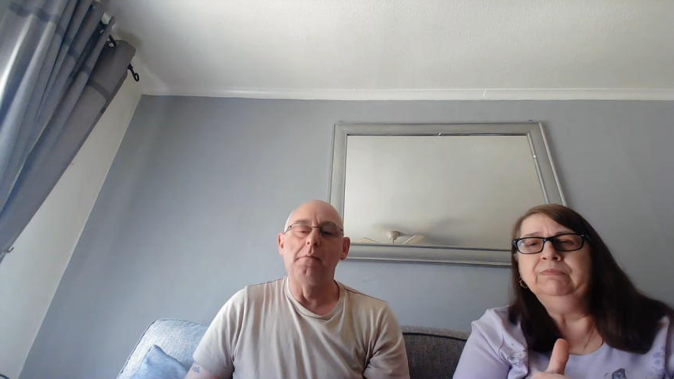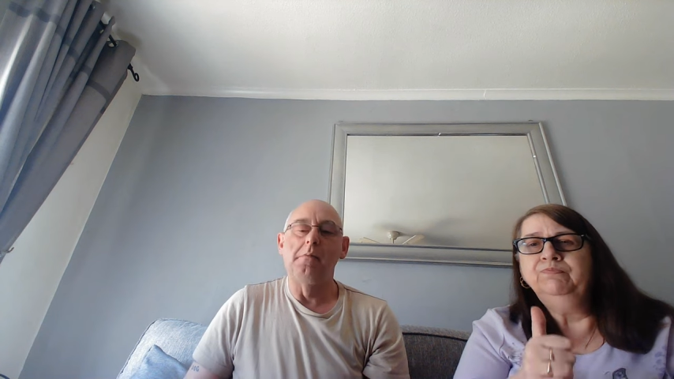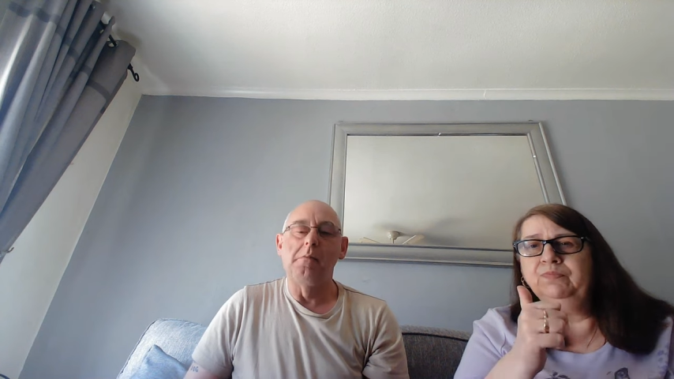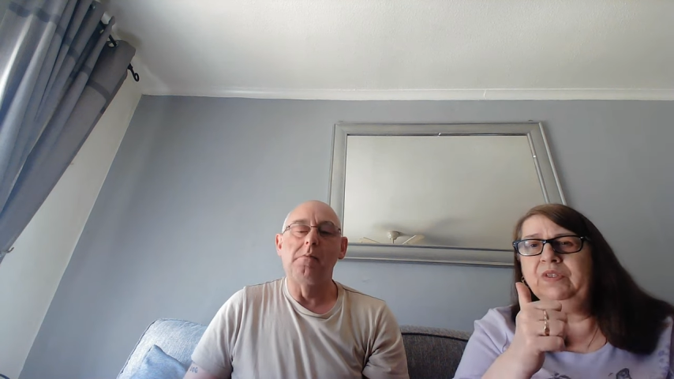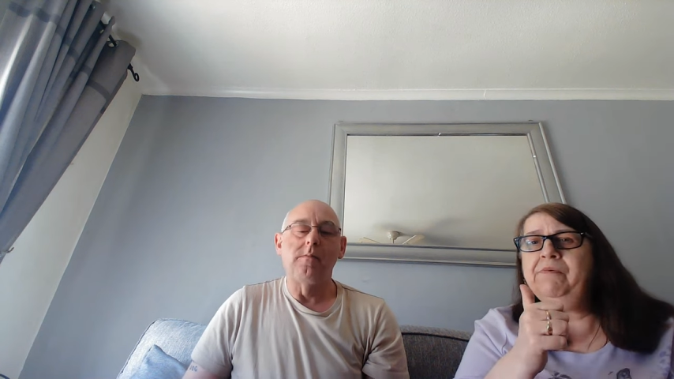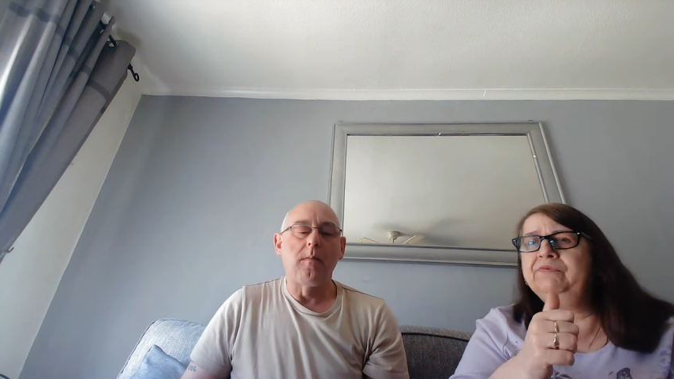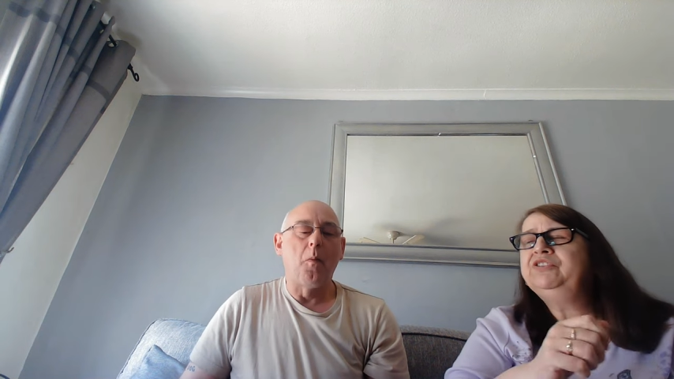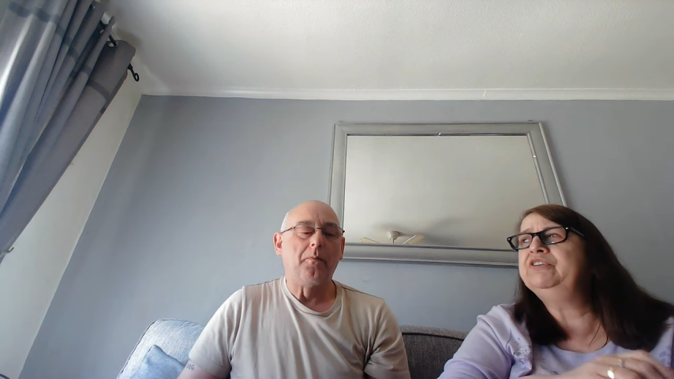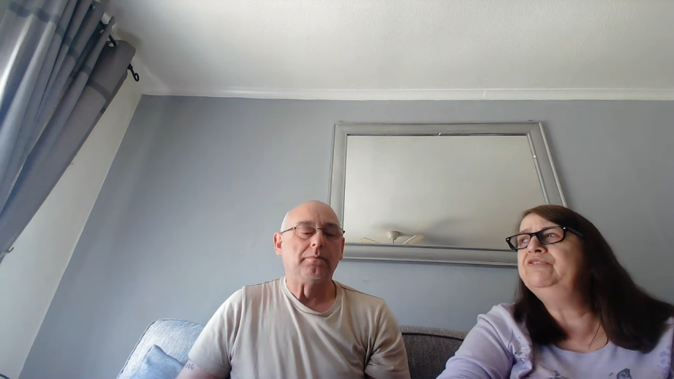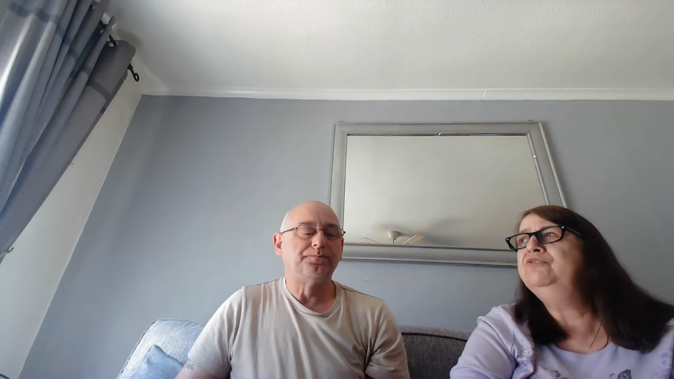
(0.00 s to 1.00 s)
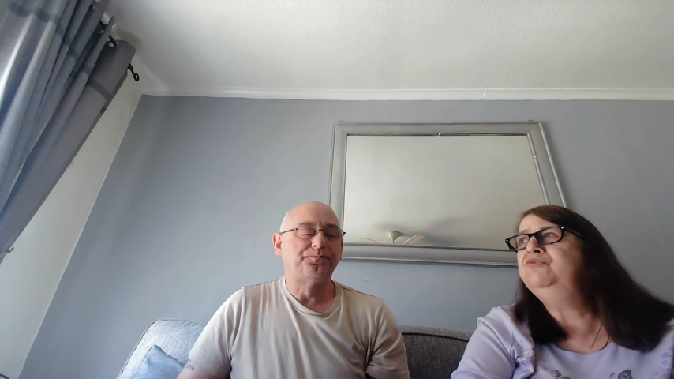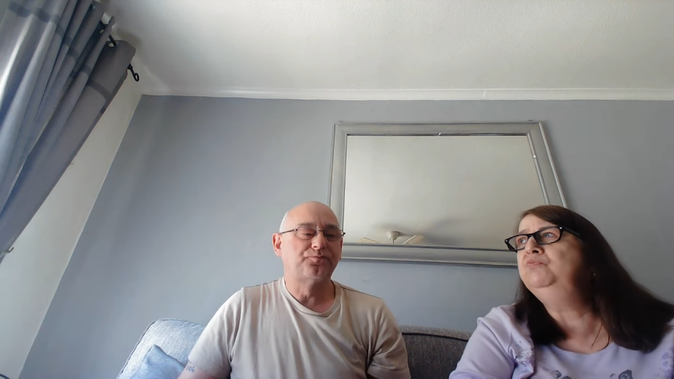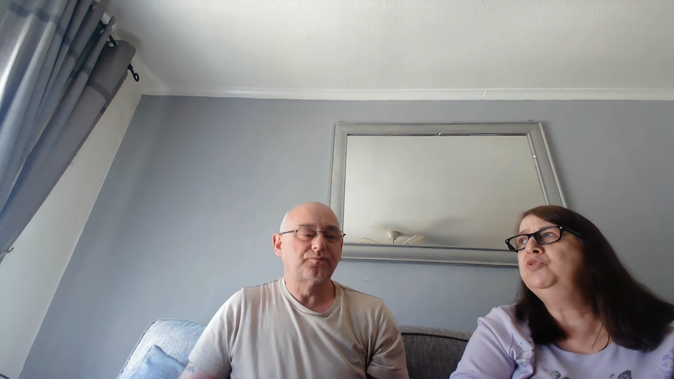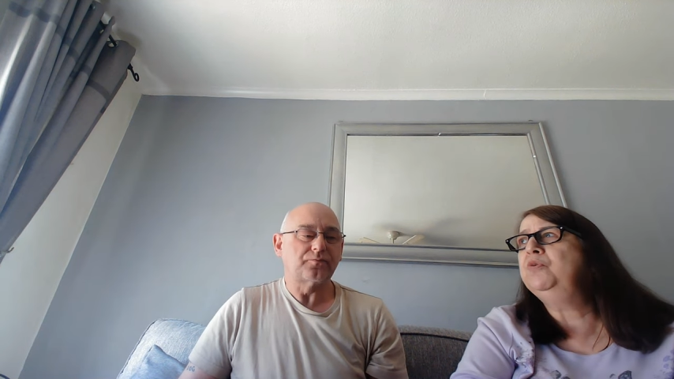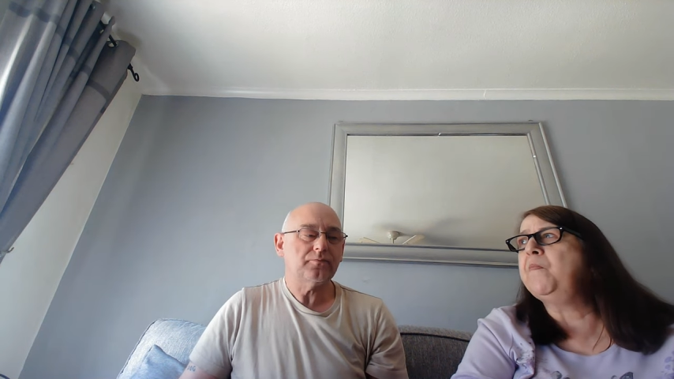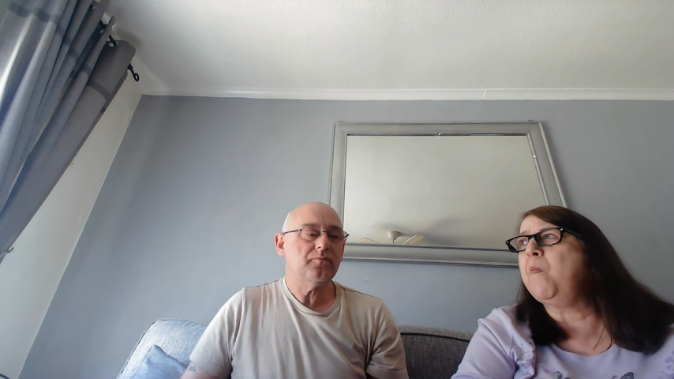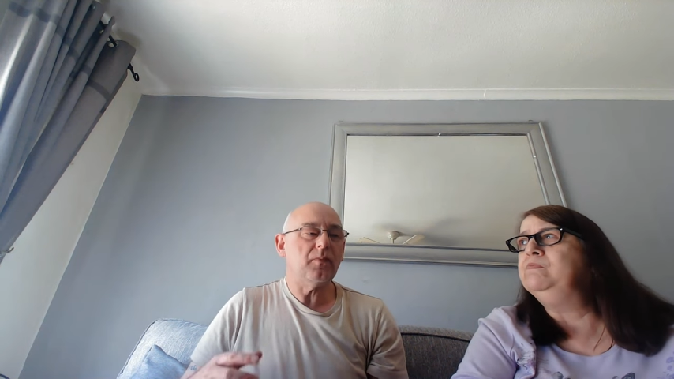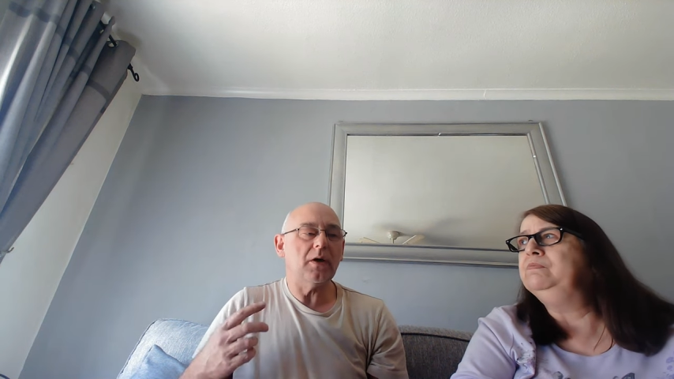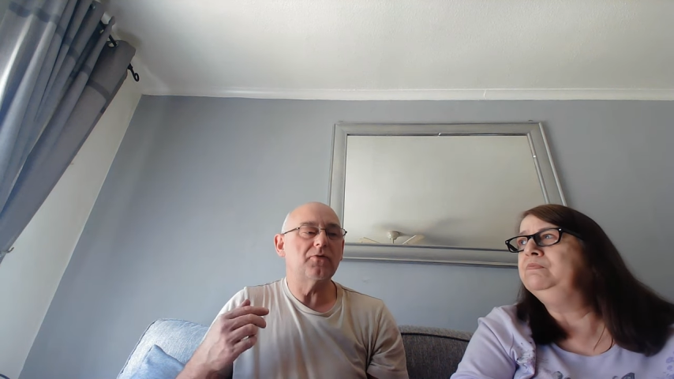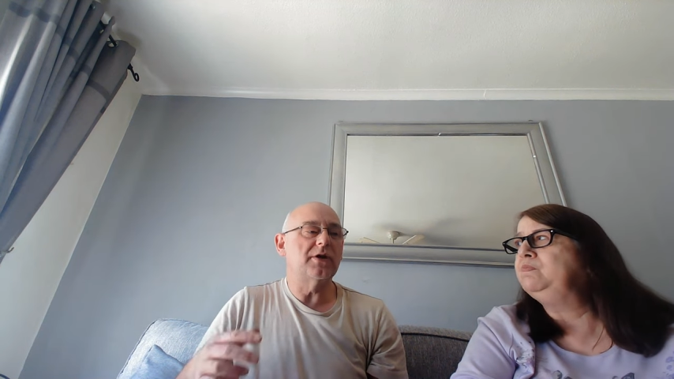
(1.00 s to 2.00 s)
Speaker 1: Now I'm just thumbs up.
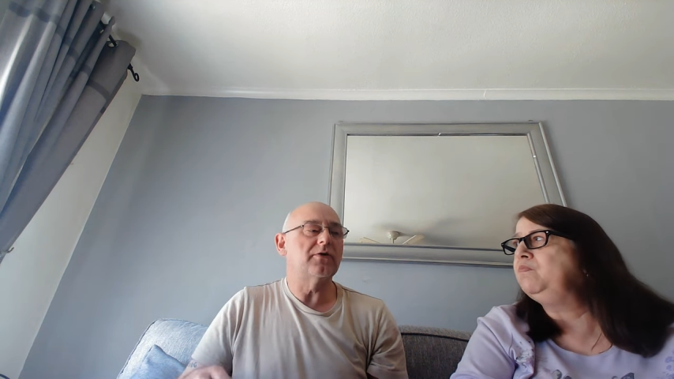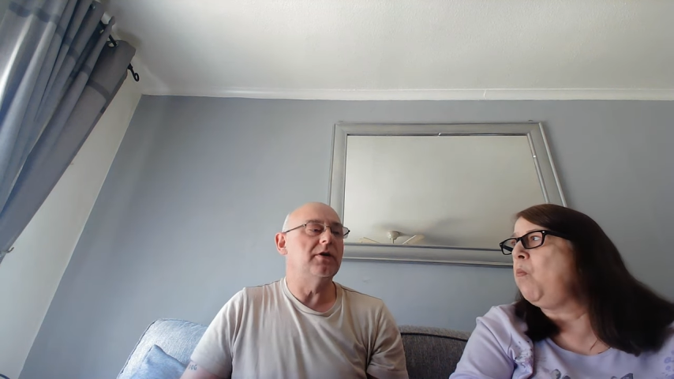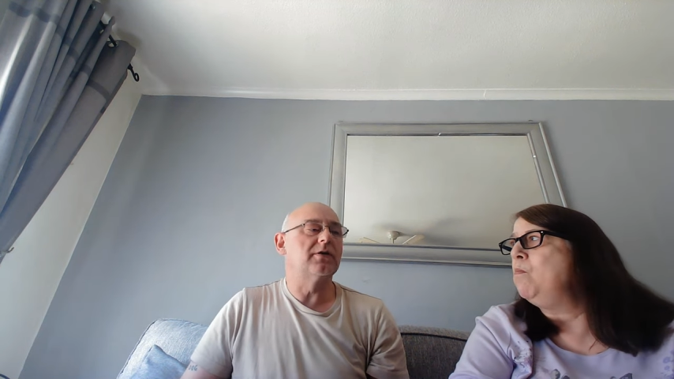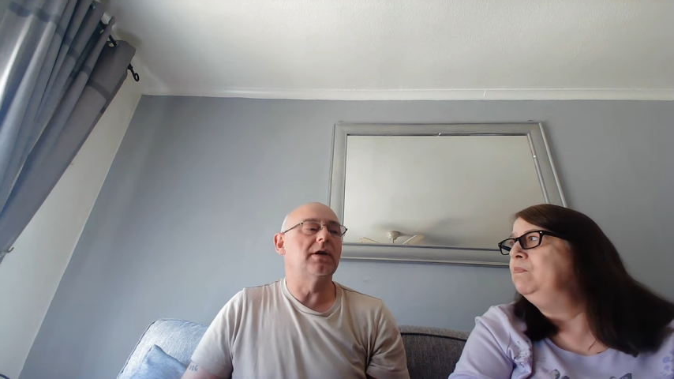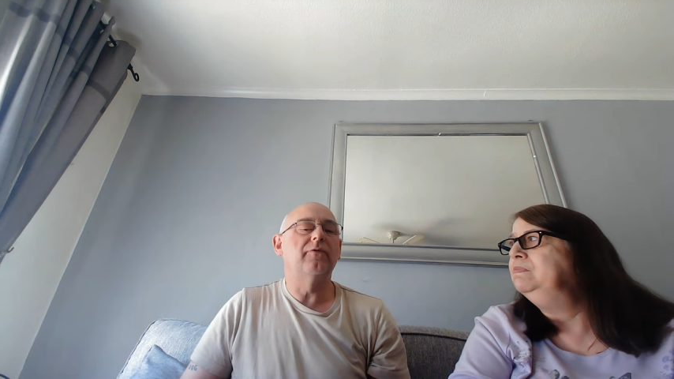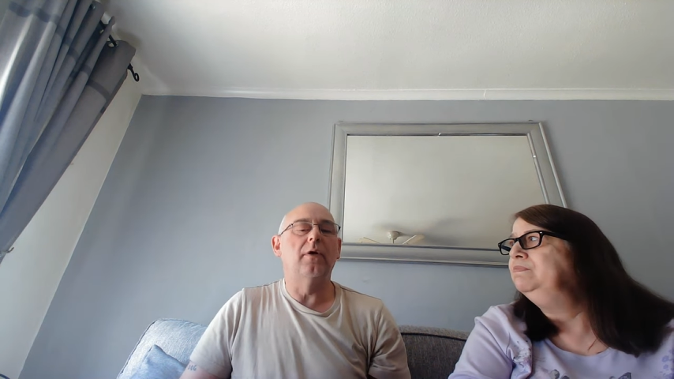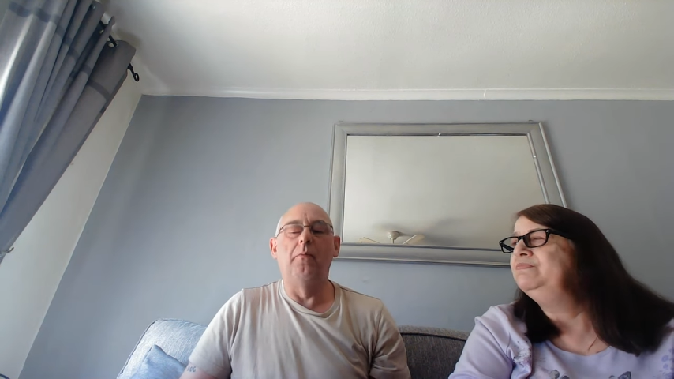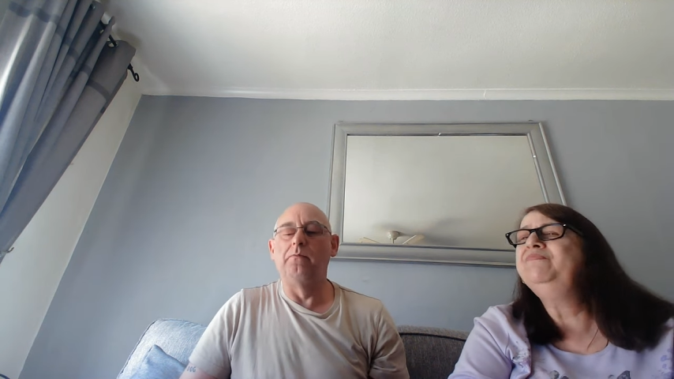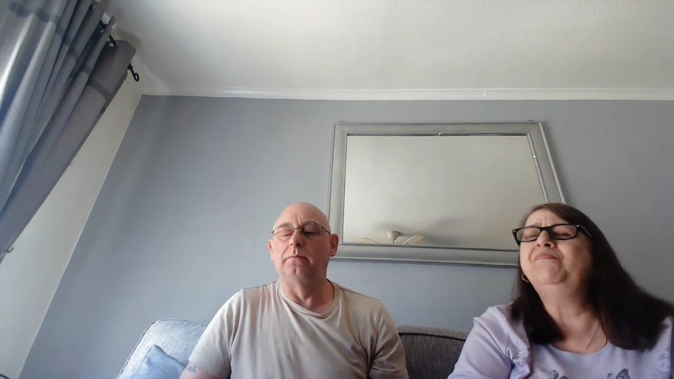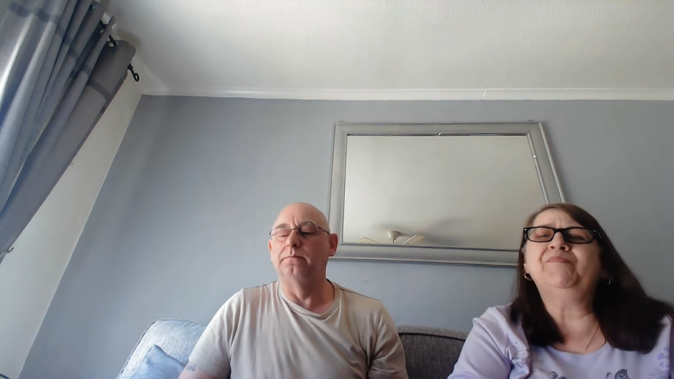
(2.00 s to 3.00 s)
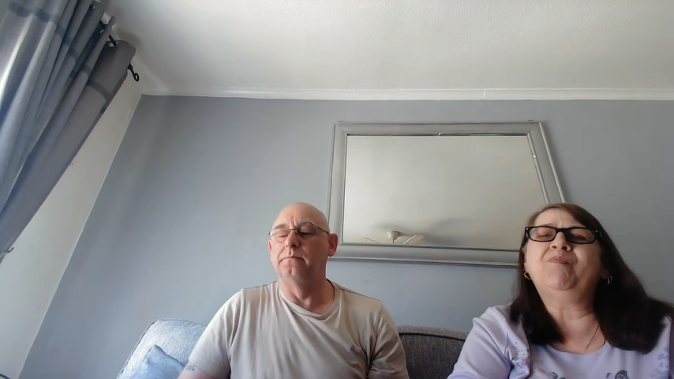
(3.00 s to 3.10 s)
Speaker 2: Stick to your teeth though. Mm.